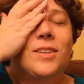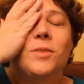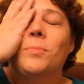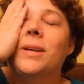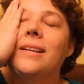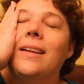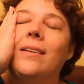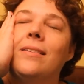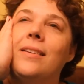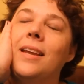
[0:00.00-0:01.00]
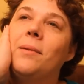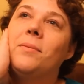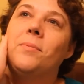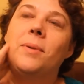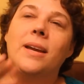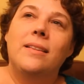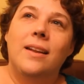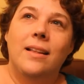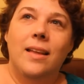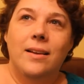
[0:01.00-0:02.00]
I just blanked out on the name of the band
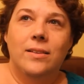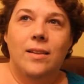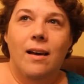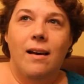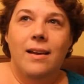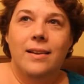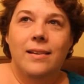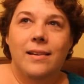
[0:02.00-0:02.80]
that I like a lot.